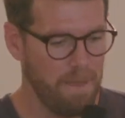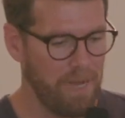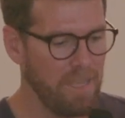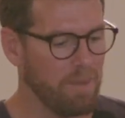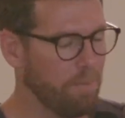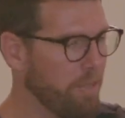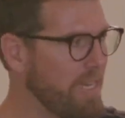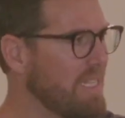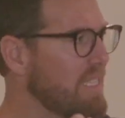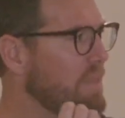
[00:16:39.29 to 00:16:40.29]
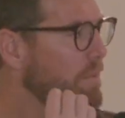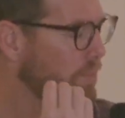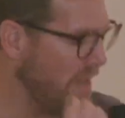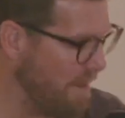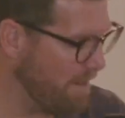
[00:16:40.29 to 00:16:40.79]
Okay, the priest's
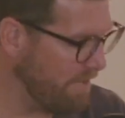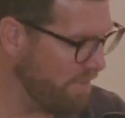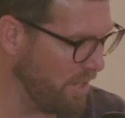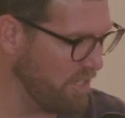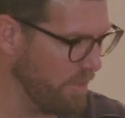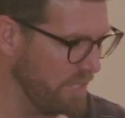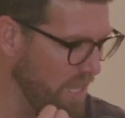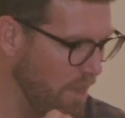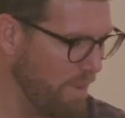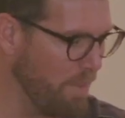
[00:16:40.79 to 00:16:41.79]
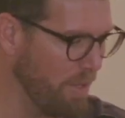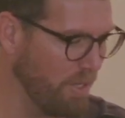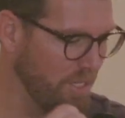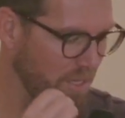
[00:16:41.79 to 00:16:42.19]
primary function was to help people